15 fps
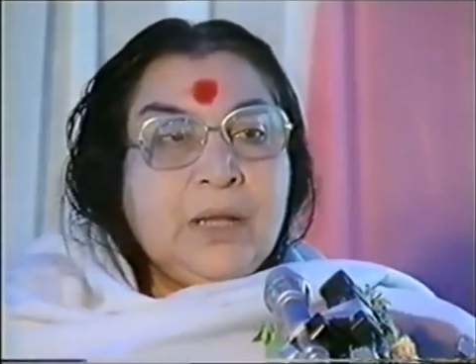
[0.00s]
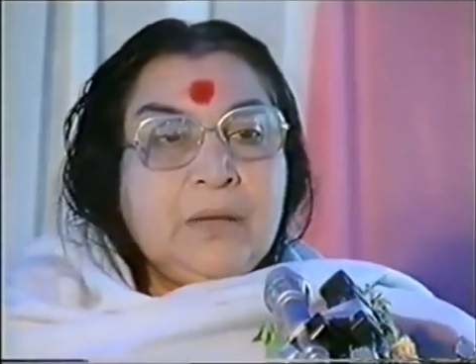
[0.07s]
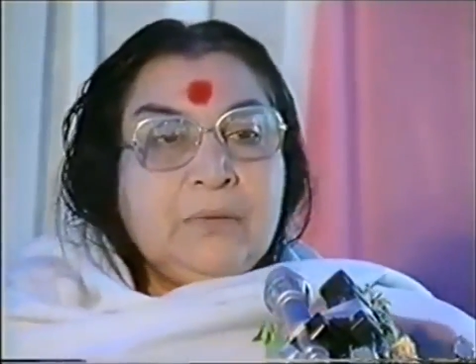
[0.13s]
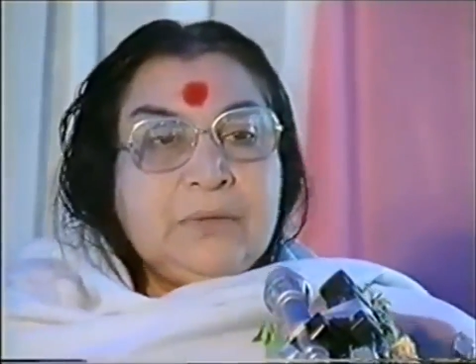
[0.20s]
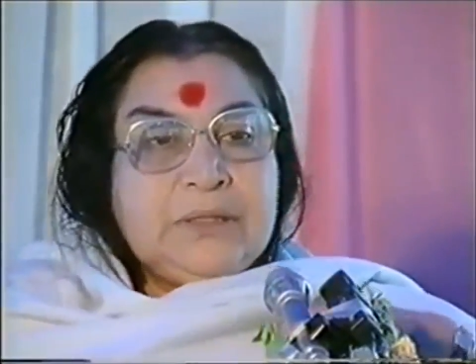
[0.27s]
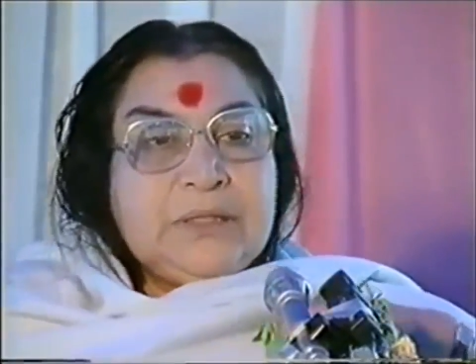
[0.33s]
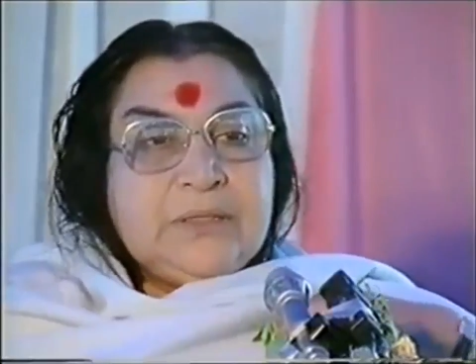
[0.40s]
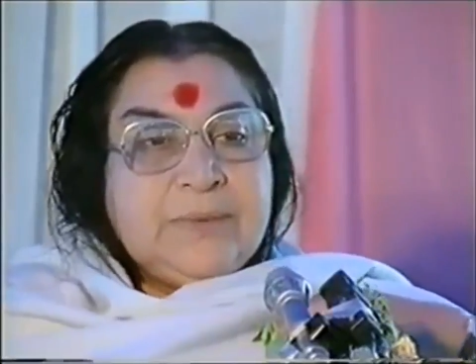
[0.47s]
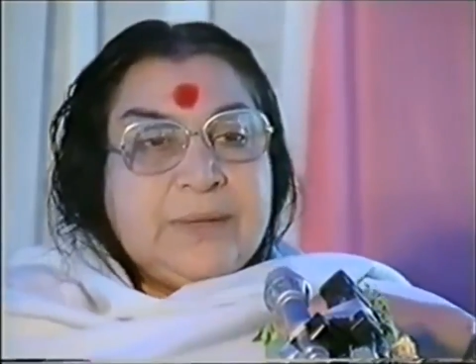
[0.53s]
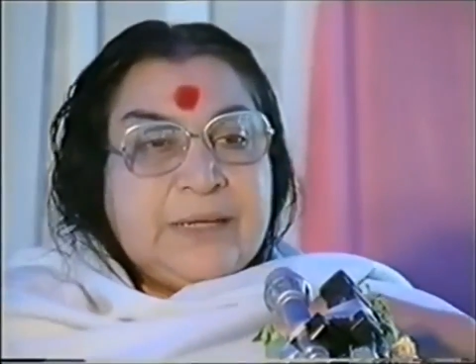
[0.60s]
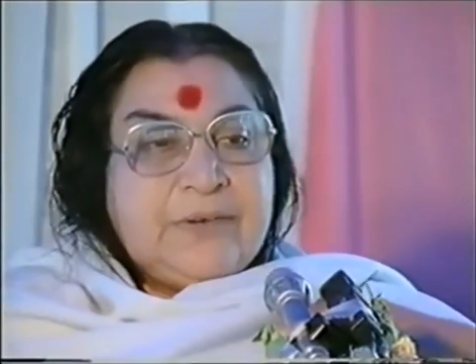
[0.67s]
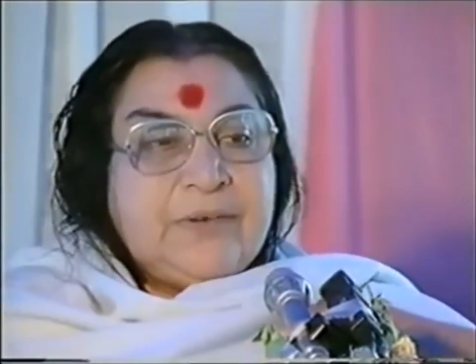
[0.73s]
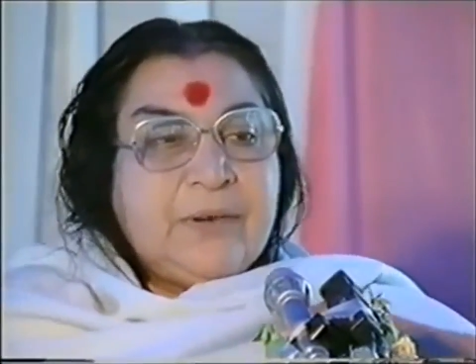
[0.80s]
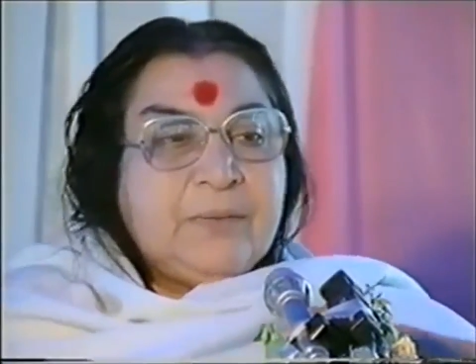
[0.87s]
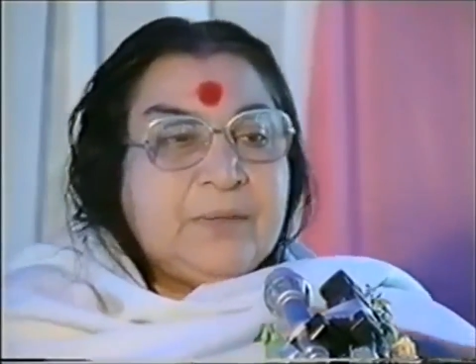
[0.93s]
which is very
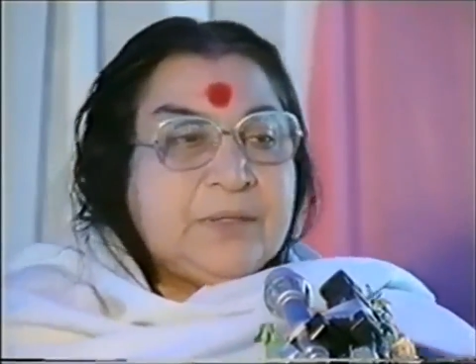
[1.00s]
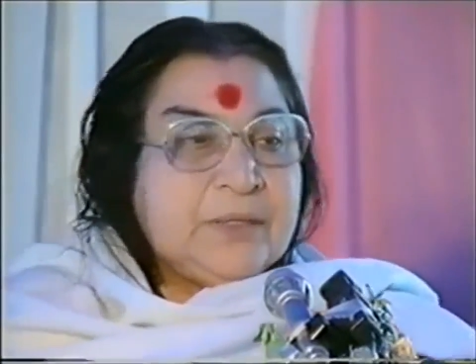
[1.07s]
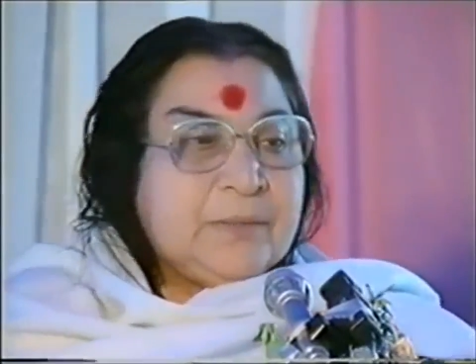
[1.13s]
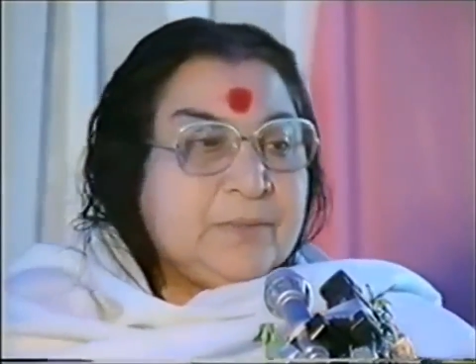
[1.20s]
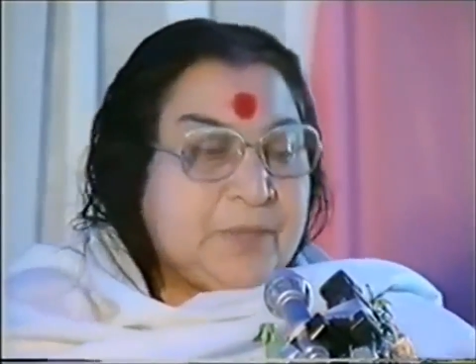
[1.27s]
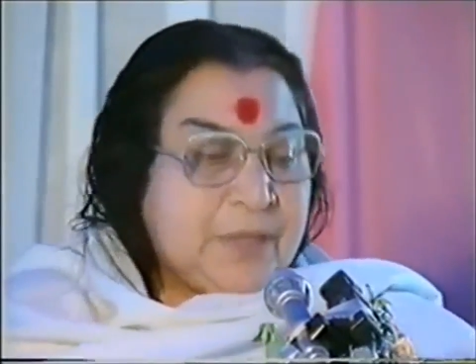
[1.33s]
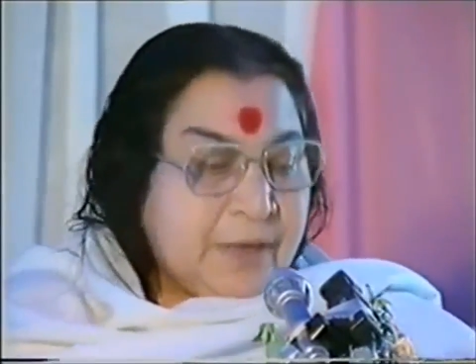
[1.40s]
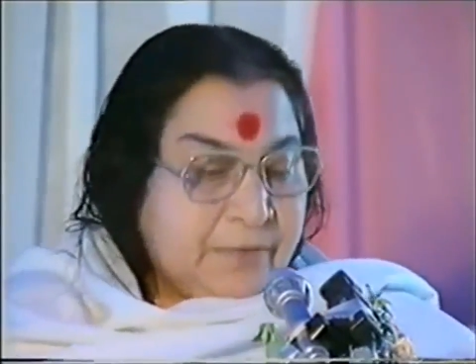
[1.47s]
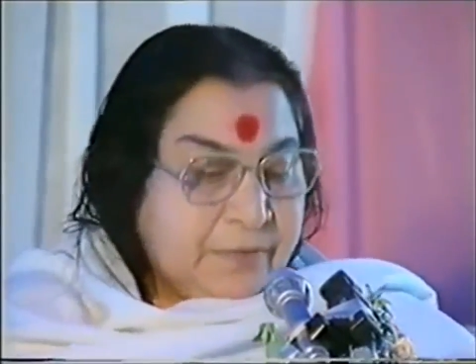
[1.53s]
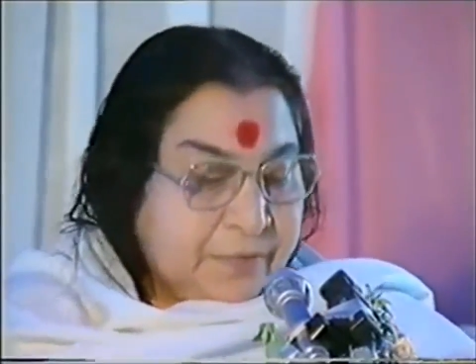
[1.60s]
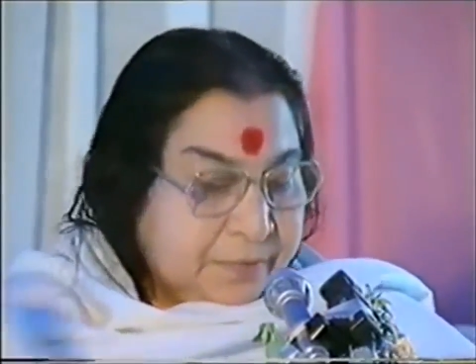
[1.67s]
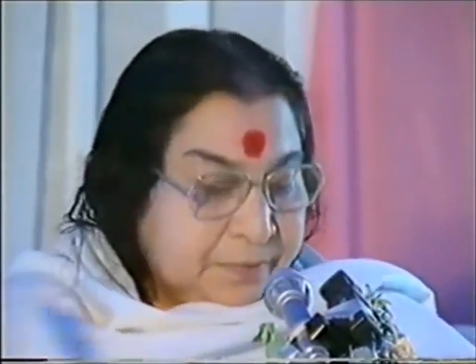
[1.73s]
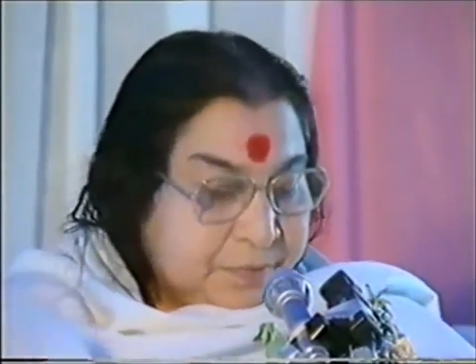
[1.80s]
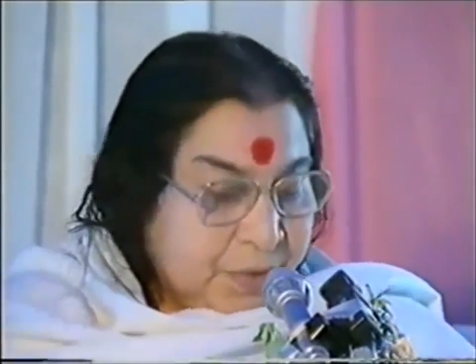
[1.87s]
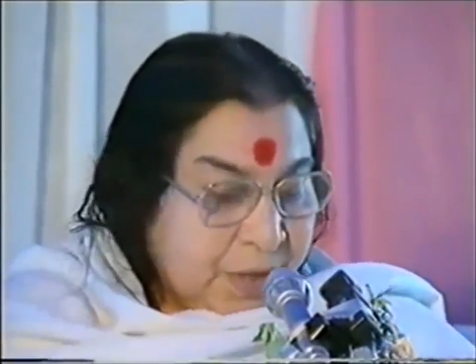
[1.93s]
troublesome stuff.
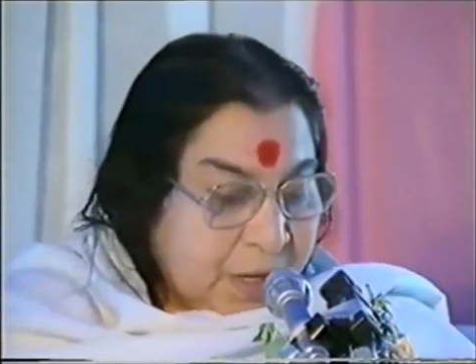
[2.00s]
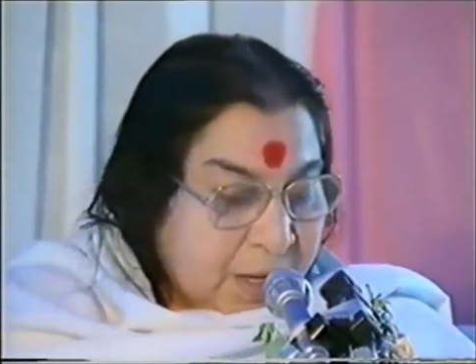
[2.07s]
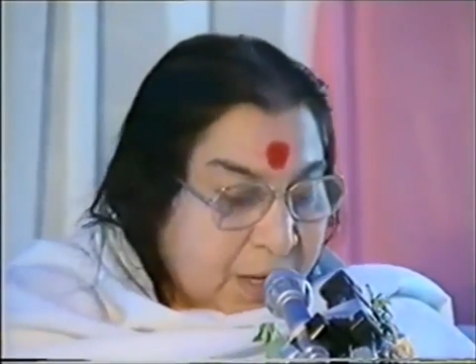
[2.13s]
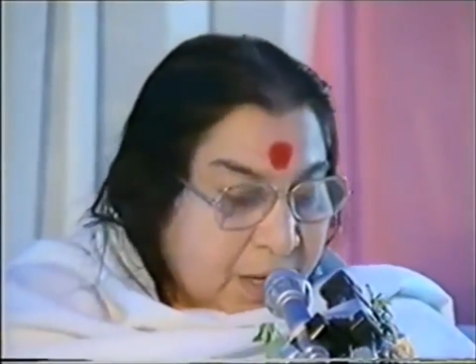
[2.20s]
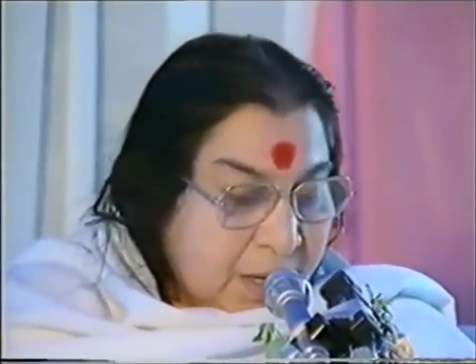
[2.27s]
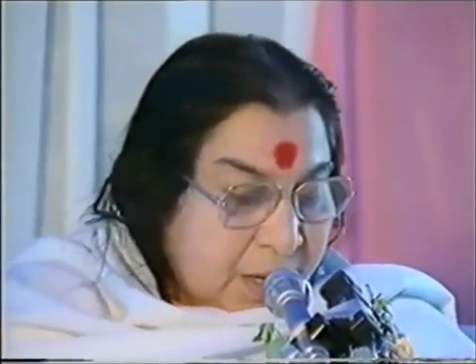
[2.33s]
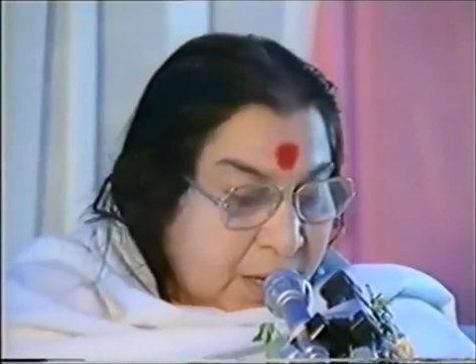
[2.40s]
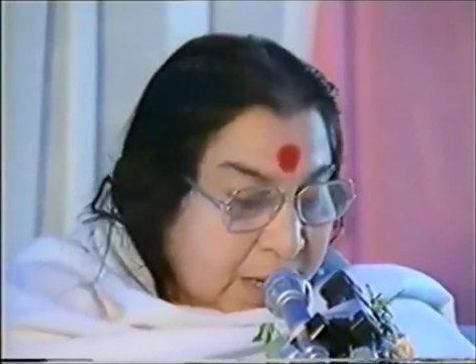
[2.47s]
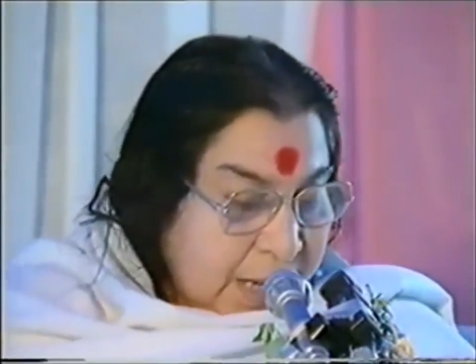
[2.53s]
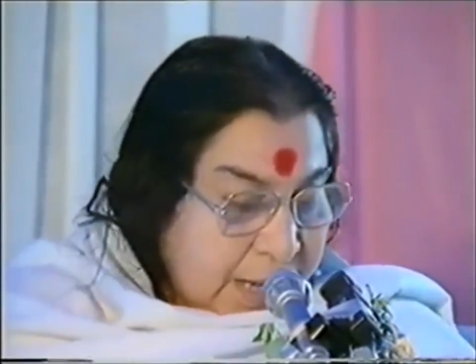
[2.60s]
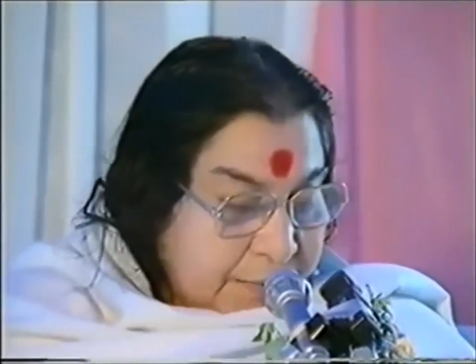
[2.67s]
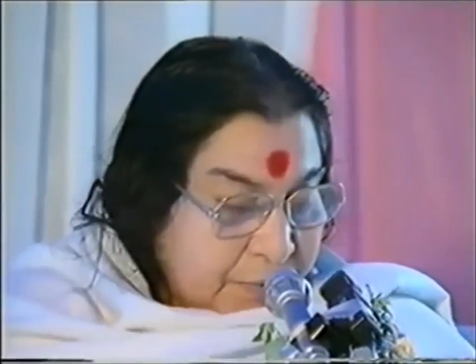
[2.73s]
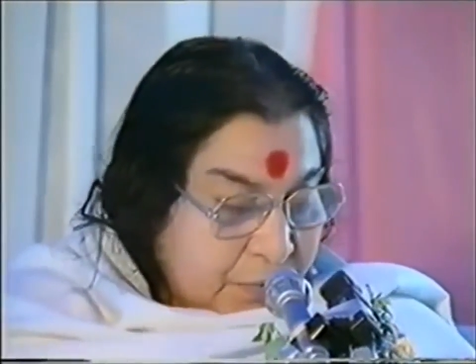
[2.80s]
I've